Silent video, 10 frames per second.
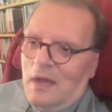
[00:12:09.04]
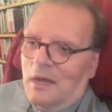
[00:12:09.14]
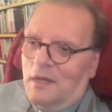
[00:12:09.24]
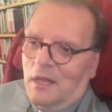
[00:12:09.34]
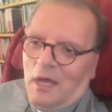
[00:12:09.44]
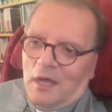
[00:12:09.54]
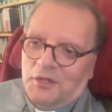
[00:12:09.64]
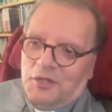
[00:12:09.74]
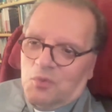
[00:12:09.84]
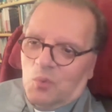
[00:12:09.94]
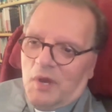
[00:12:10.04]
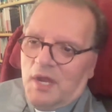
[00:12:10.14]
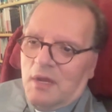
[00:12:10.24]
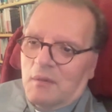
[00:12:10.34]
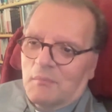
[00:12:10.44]
last
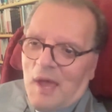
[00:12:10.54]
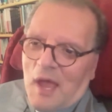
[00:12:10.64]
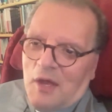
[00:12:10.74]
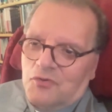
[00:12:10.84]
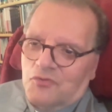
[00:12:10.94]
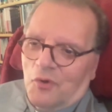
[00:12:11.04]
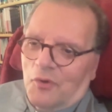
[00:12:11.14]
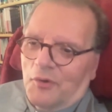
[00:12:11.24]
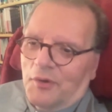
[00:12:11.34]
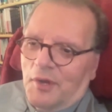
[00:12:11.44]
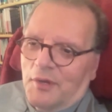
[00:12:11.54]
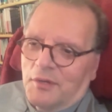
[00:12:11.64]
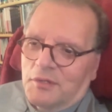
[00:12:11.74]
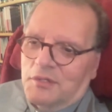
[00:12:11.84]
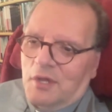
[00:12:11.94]
week, Macron
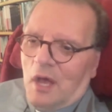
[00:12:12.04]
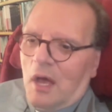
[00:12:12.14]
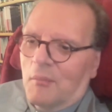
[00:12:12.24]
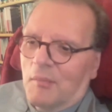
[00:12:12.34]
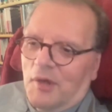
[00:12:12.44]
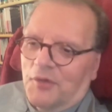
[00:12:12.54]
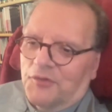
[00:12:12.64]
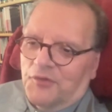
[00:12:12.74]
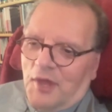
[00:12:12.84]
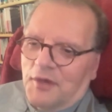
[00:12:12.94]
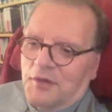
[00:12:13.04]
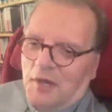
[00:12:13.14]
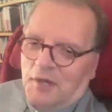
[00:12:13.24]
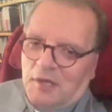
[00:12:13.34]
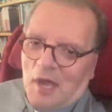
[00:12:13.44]
and Zama said
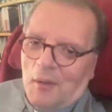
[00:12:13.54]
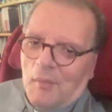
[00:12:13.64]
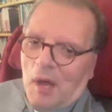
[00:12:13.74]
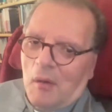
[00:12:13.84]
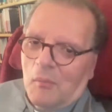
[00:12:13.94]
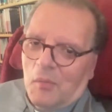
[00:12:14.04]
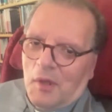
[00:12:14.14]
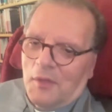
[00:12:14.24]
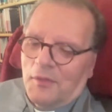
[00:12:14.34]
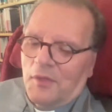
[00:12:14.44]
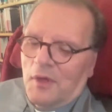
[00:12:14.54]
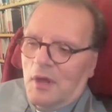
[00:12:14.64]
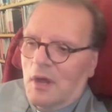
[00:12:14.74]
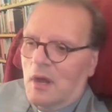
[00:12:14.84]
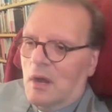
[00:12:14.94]
they'd come up with
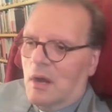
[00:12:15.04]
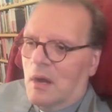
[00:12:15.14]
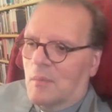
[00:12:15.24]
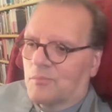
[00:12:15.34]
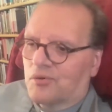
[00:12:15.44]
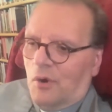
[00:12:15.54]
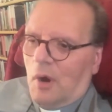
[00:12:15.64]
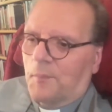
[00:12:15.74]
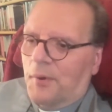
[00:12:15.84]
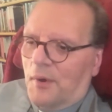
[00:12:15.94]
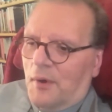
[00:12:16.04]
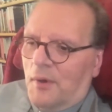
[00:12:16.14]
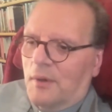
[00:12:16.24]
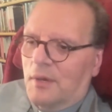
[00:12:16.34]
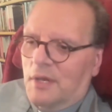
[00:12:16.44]

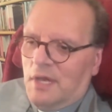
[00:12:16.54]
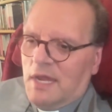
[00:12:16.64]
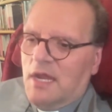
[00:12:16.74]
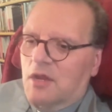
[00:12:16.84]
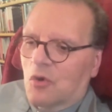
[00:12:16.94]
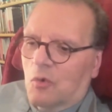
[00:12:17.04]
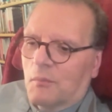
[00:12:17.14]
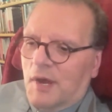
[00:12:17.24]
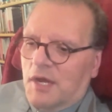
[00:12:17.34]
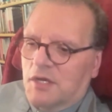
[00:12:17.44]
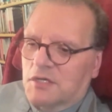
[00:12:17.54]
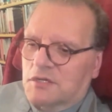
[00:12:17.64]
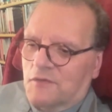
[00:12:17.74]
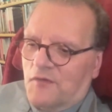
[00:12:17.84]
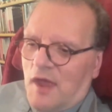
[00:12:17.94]
proper legal means
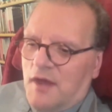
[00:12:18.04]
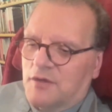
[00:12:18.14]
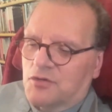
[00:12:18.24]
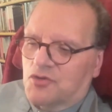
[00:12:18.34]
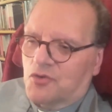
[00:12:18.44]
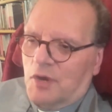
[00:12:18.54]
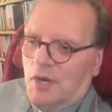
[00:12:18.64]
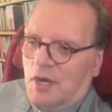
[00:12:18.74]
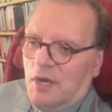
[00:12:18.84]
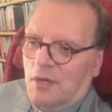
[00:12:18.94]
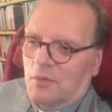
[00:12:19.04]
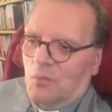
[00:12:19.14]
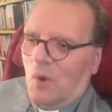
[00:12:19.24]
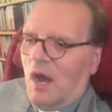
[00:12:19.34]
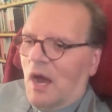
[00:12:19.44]
of entry and
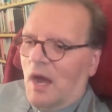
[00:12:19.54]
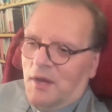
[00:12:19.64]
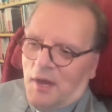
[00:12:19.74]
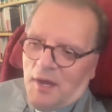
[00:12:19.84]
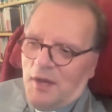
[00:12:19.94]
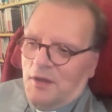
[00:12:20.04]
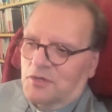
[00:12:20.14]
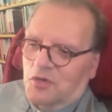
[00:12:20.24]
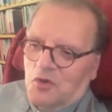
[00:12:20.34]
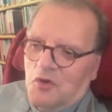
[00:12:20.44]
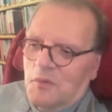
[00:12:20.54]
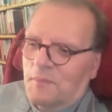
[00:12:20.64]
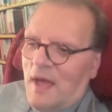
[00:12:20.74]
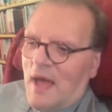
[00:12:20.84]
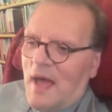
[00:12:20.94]
one in and two
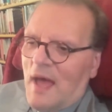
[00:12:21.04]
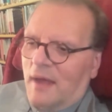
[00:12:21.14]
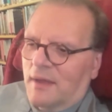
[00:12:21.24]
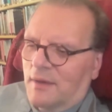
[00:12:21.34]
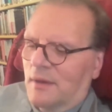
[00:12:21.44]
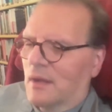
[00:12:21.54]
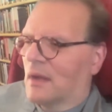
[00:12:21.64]
back, and